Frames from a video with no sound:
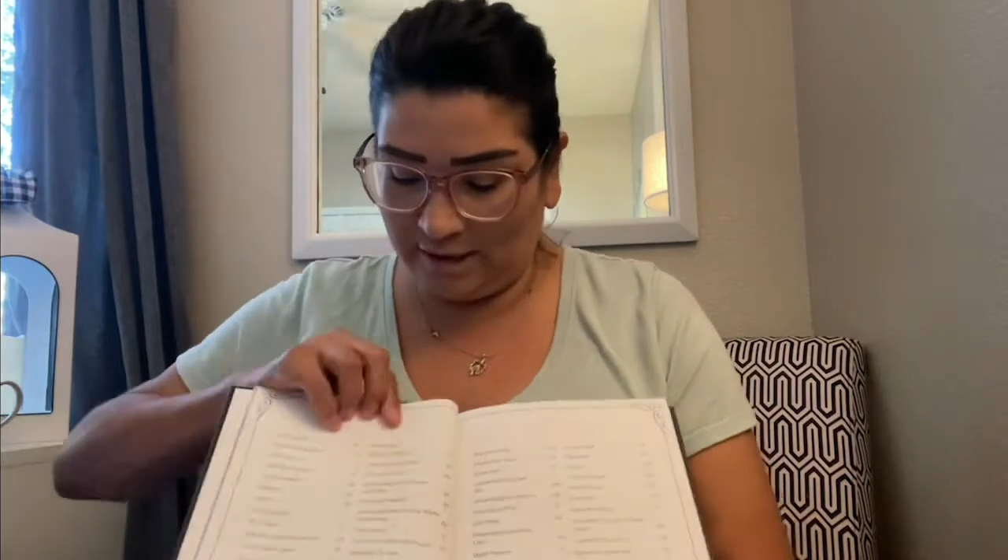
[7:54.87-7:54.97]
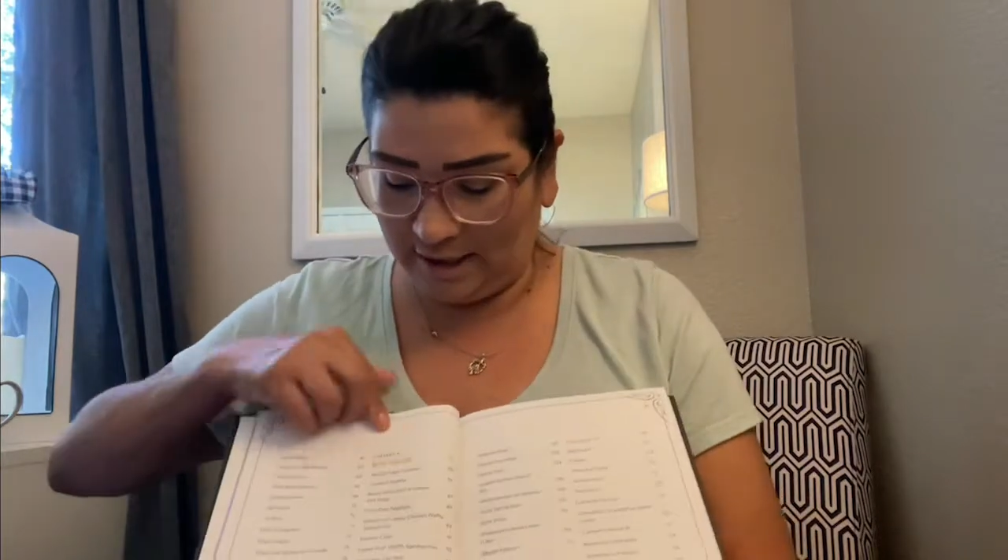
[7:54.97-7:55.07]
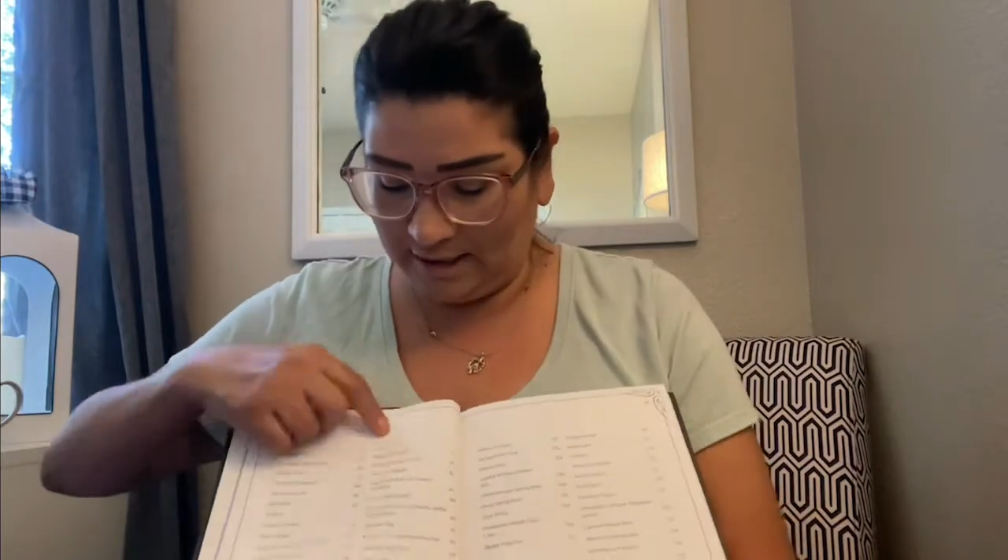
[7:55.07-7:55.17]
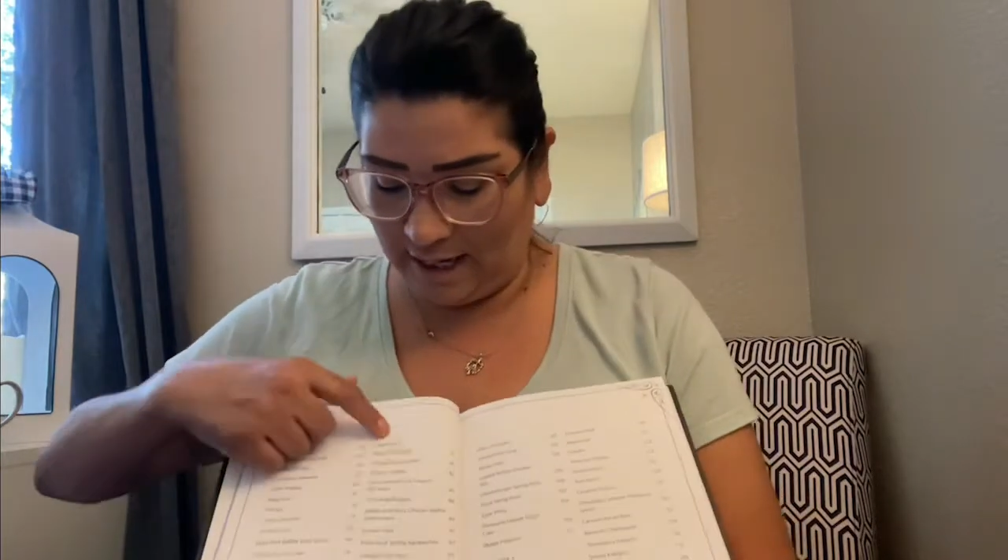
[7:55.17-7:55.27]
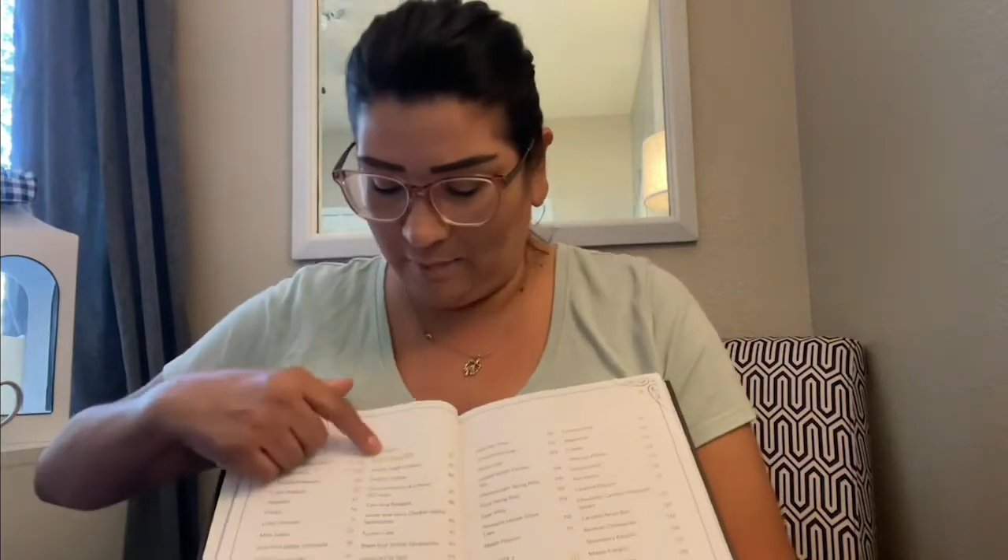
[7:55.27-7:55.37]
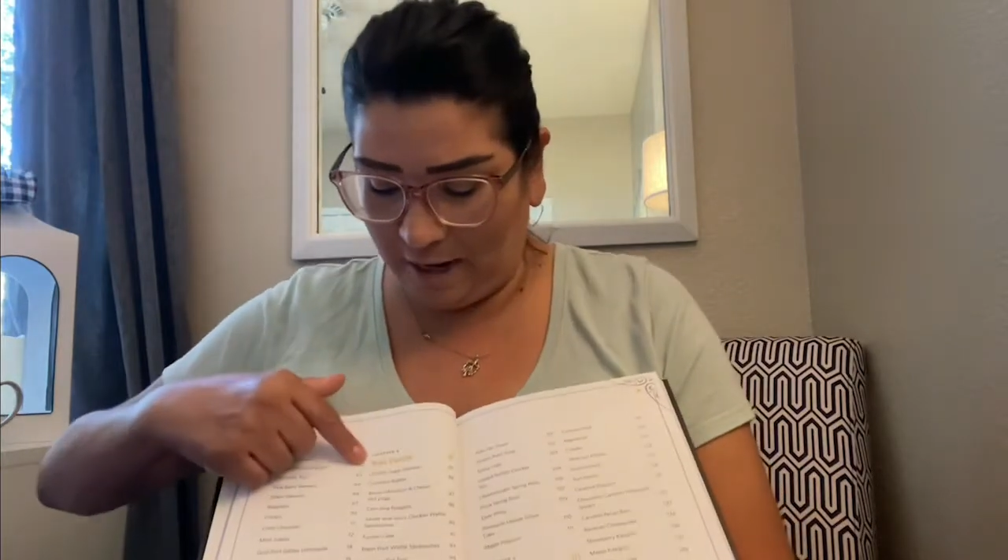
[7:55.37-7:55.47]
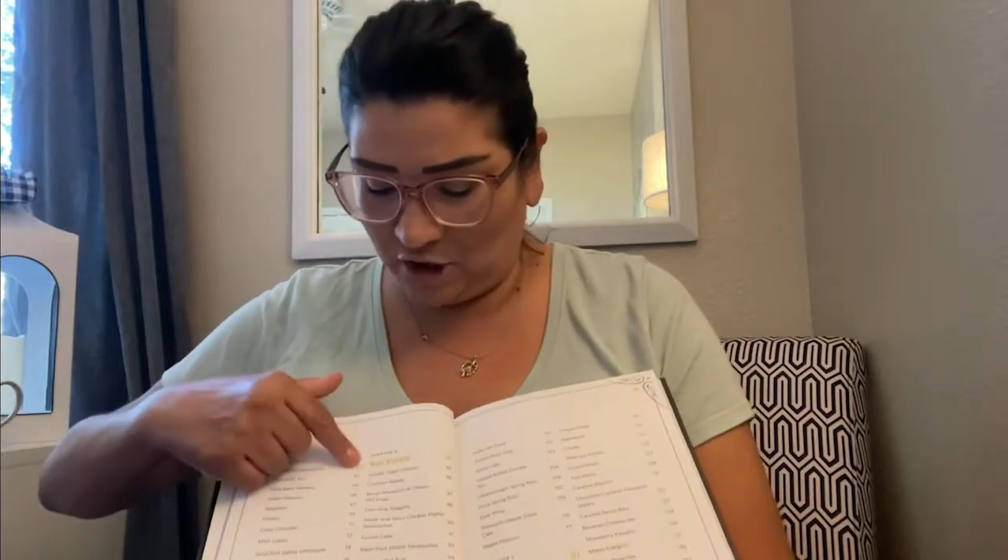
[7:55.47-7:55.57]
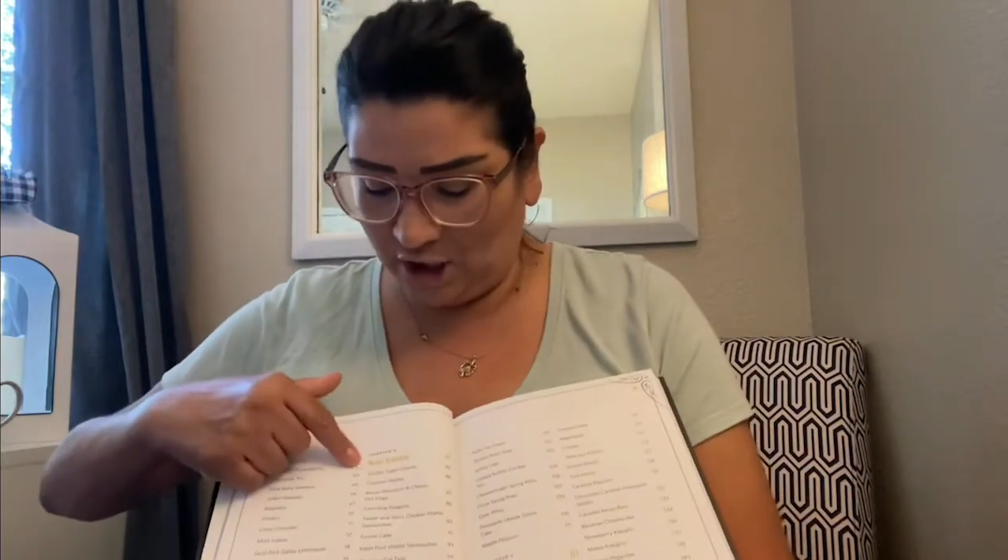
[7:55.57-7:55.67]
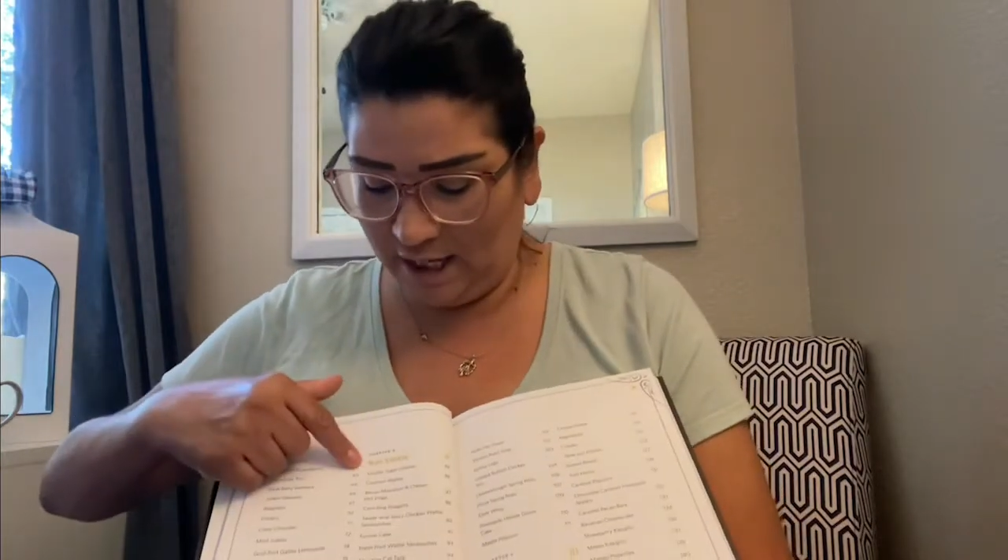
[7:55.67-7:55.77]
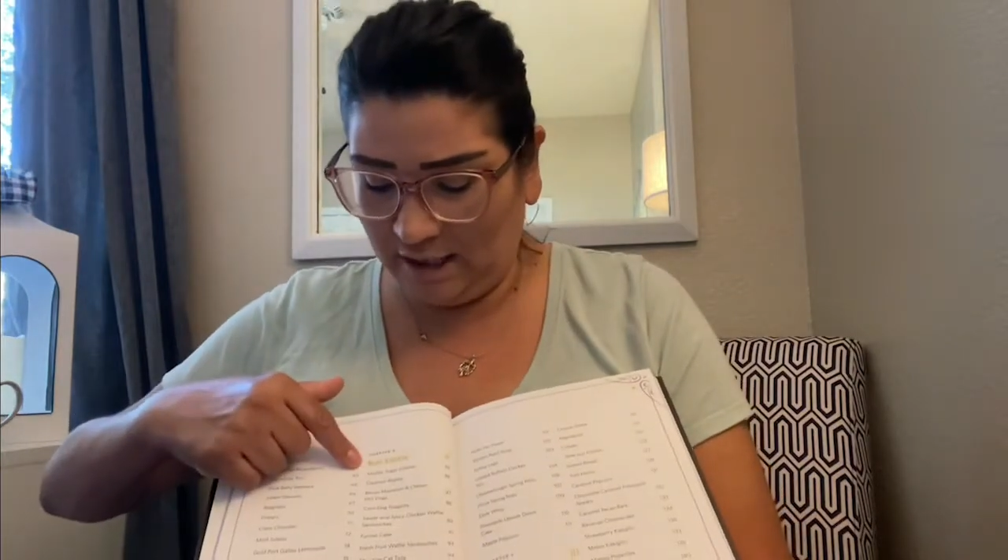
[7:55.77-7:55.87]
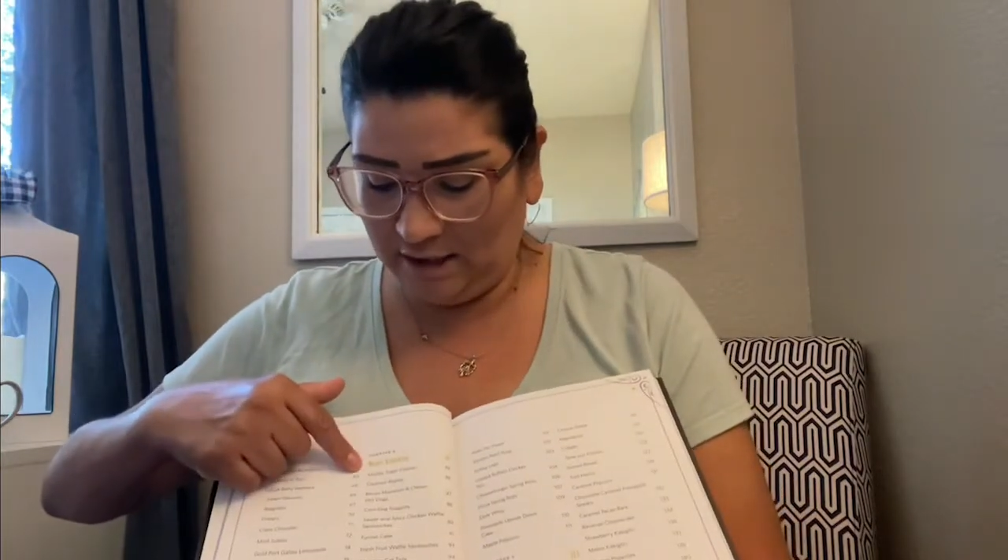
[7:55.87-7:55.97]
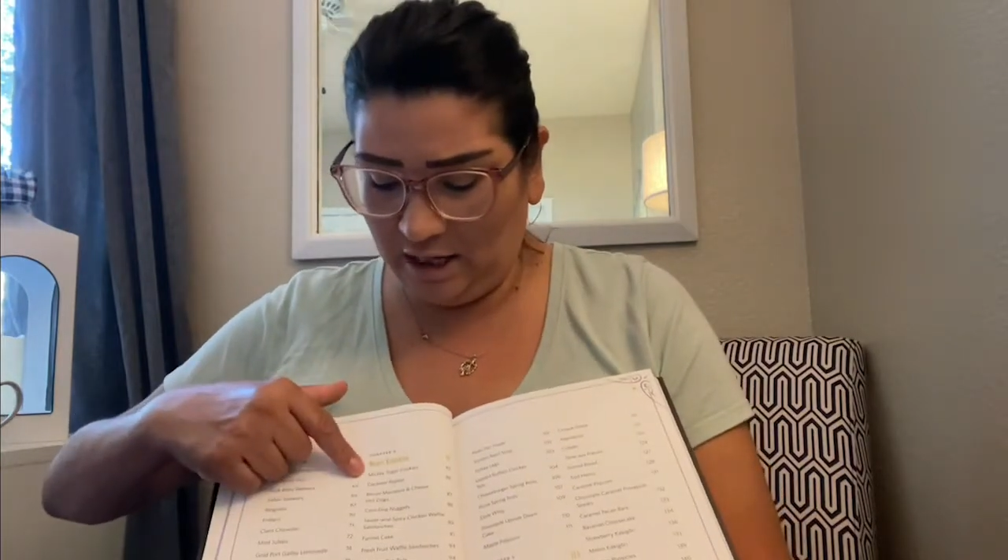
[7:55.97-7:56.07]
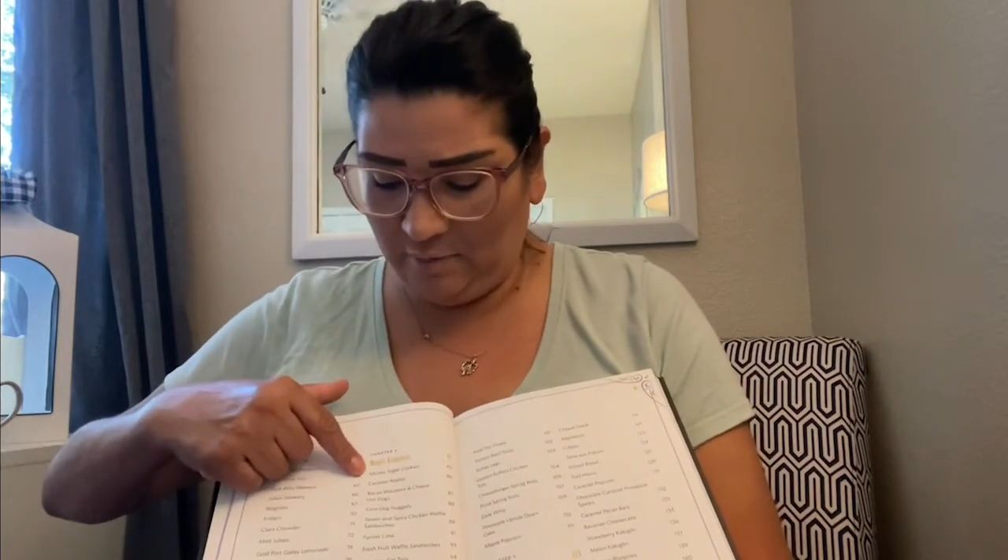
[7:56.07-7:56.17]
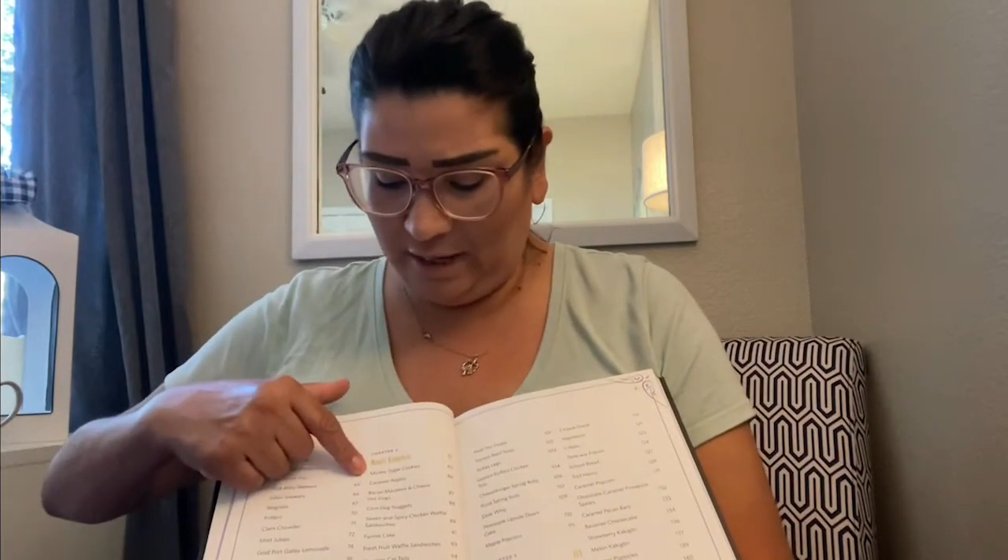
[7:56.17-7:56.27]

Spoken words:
says like Magic Kingdom,